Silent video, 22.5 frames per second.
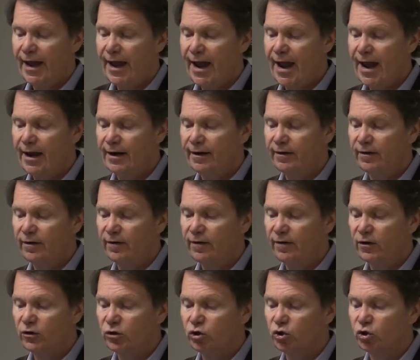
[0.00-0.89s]
and
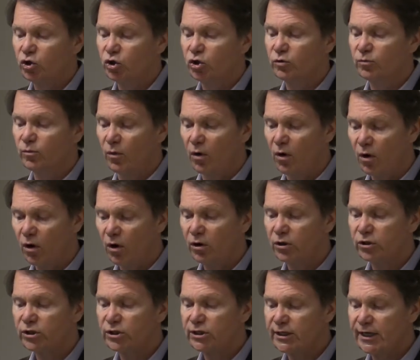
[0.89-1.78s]

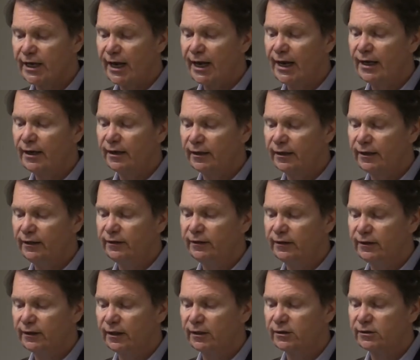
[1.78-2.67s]
small-scale
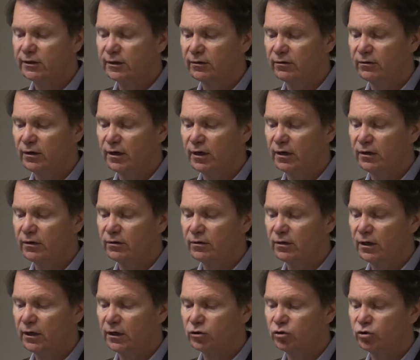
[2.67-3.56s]
indels
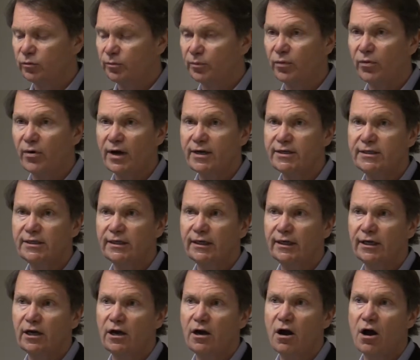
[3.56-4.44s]
are
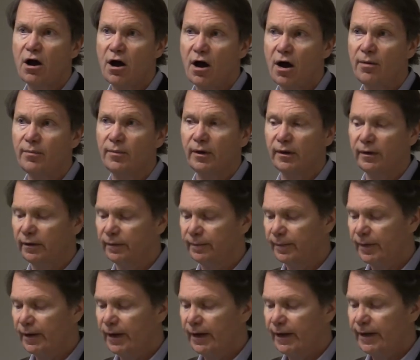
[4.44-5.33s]
surprisingly
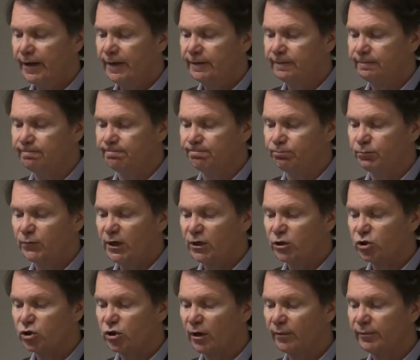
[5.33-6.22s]
common,
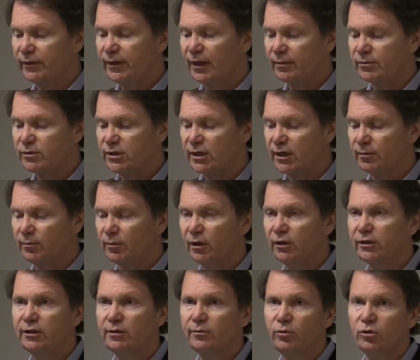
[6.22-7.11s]
and sometimes there are
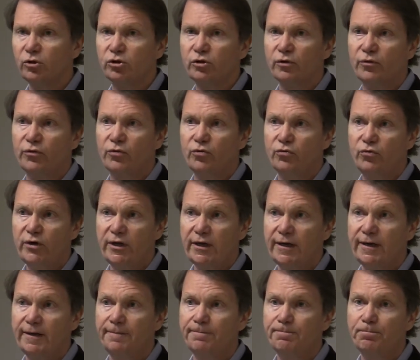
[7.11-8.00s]
multiples of
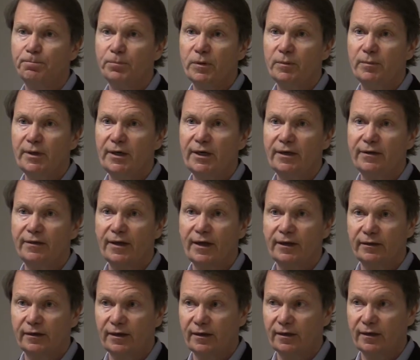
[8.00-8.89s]
3, meaning
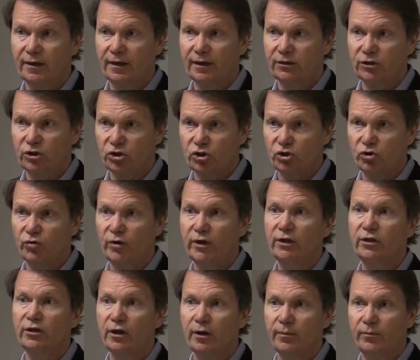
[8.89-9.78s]
that a
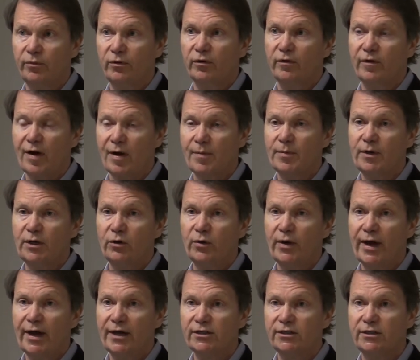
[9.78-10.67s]
discrete number of
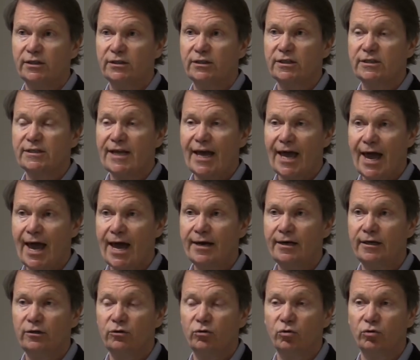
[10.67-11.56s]
amino acids is
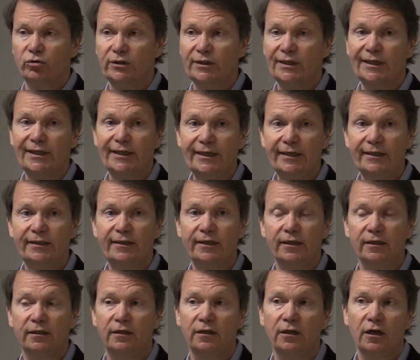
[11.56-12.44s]
added or
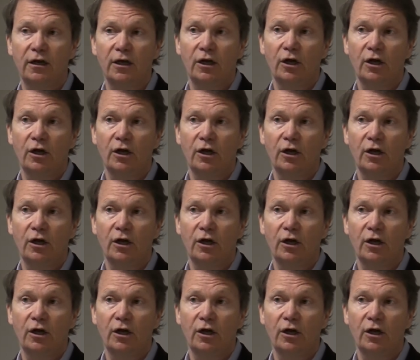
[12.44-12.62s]
deleted